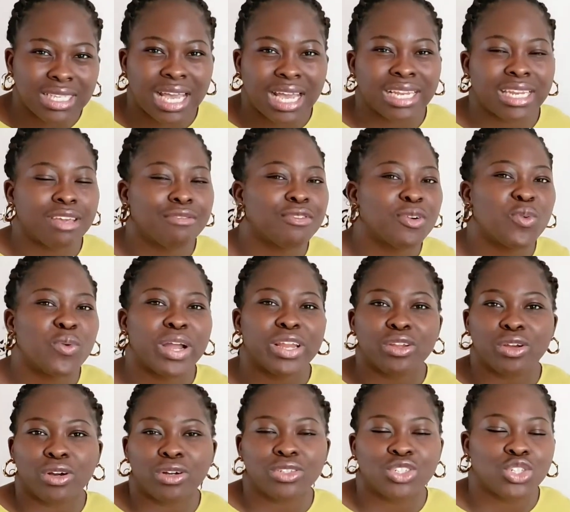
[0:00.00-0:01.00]
And even when
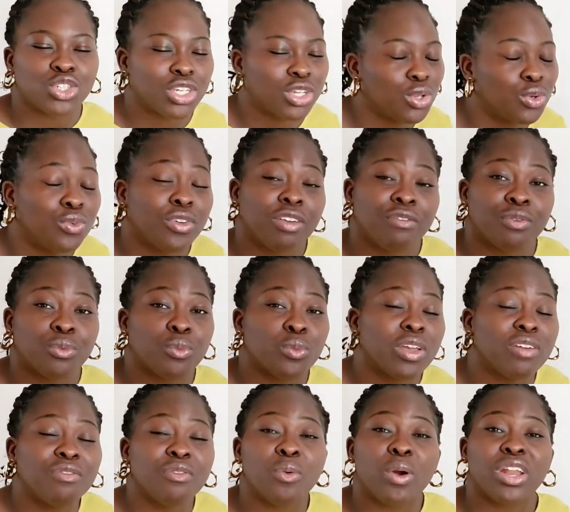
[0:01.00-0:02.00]

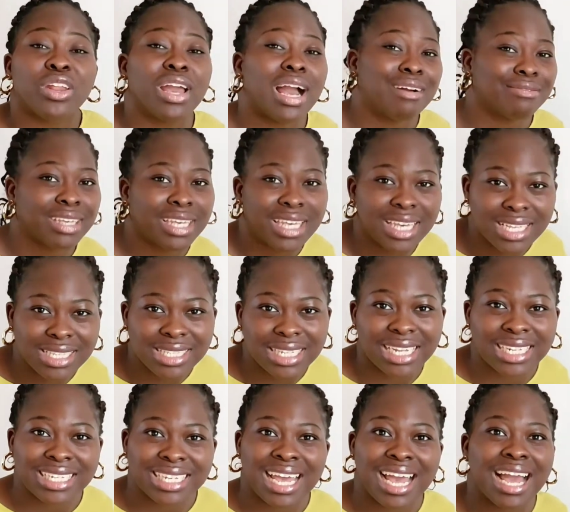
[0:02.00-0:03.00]
even when you have kids
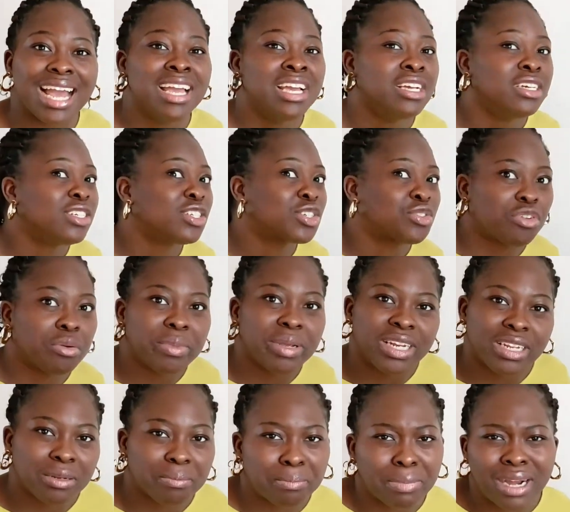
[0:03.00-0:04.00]
and they are
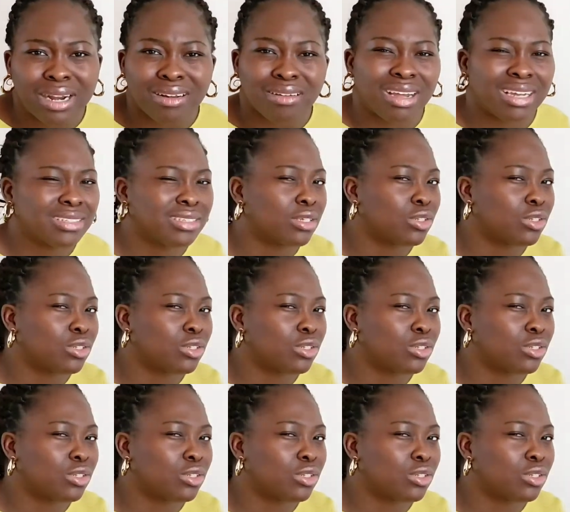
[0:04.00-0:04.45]
screaming in the background,